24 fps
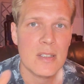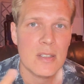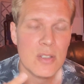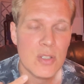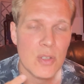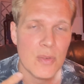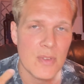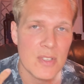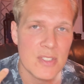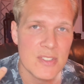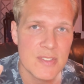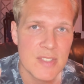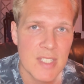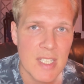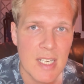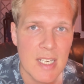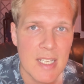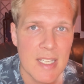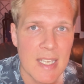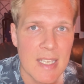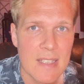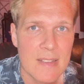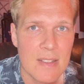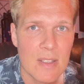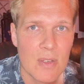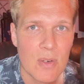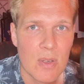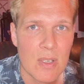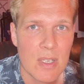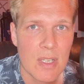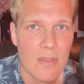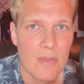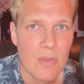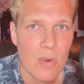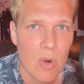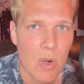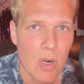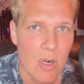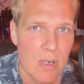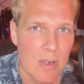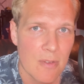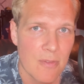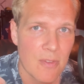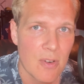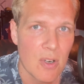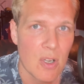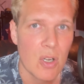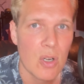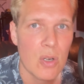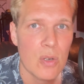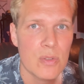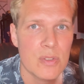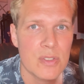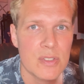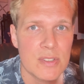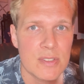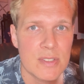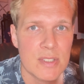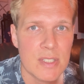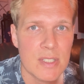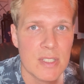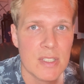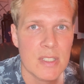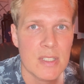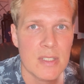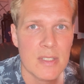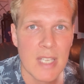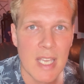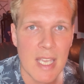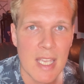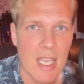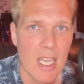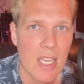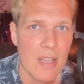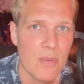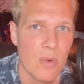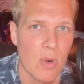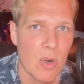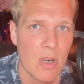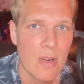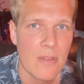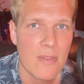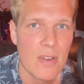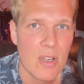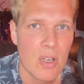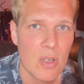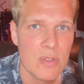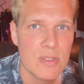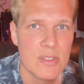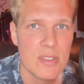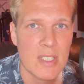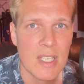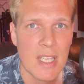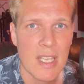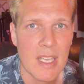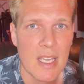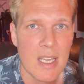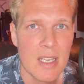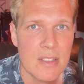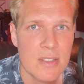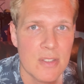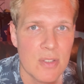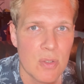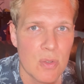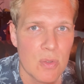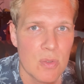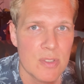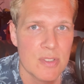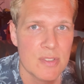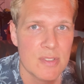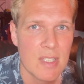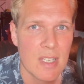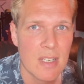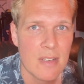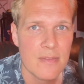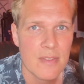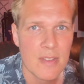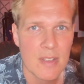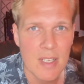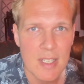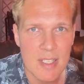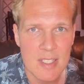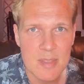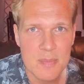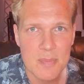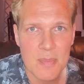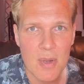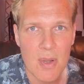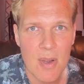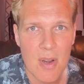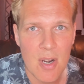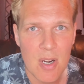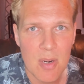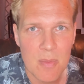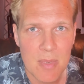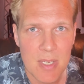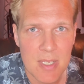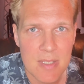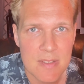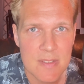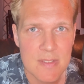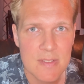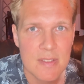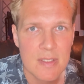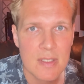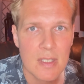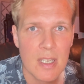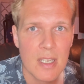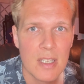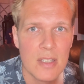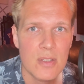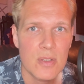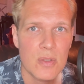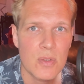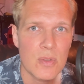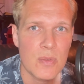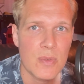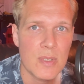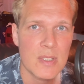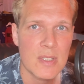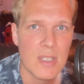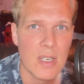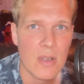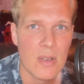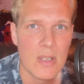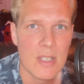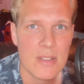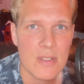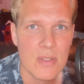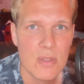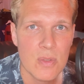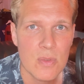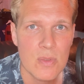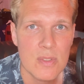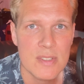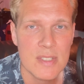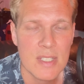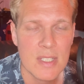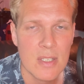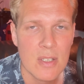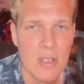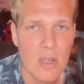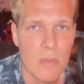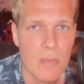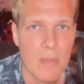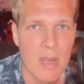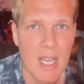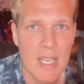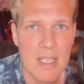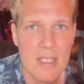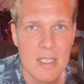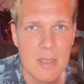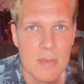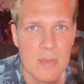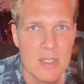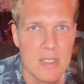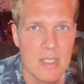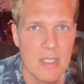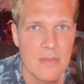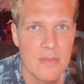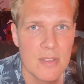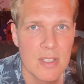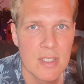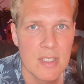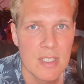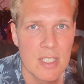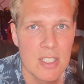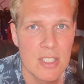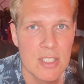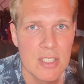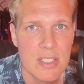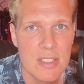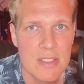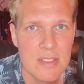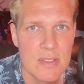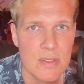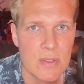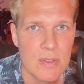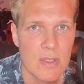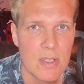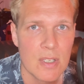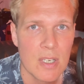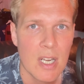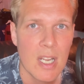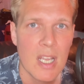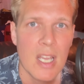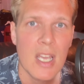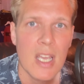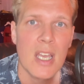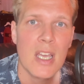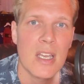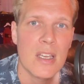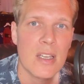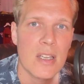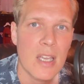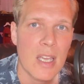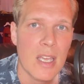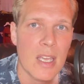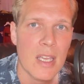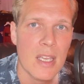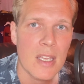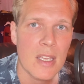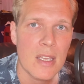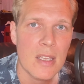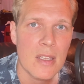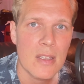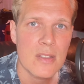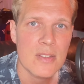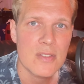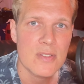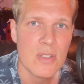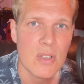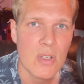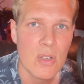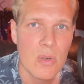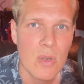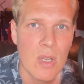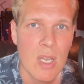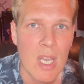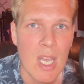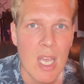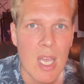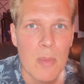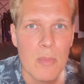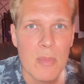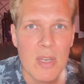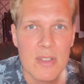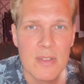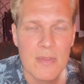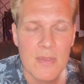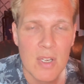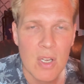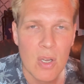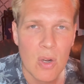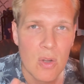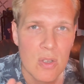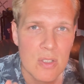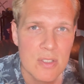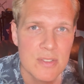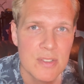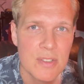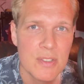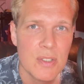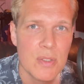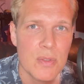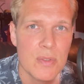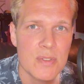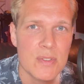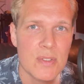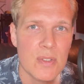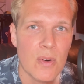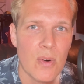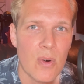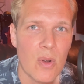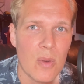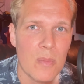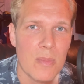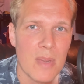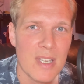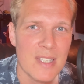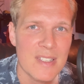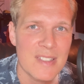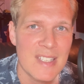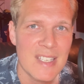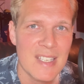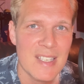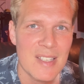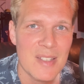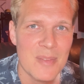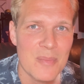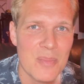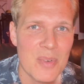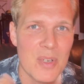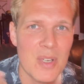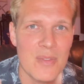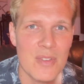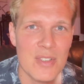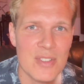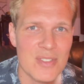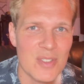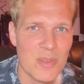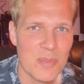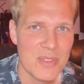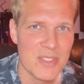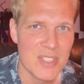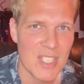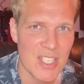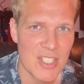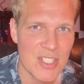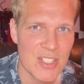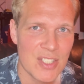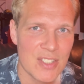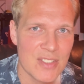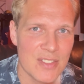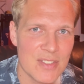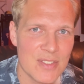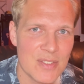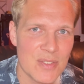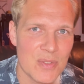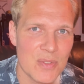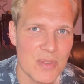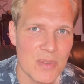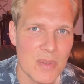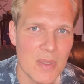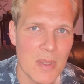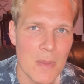You will still get all the workflows, AI workflows and AI tool stuff and experiments I do with all the tools and combine them in different niches or so. But I will also use all my previous obsessions to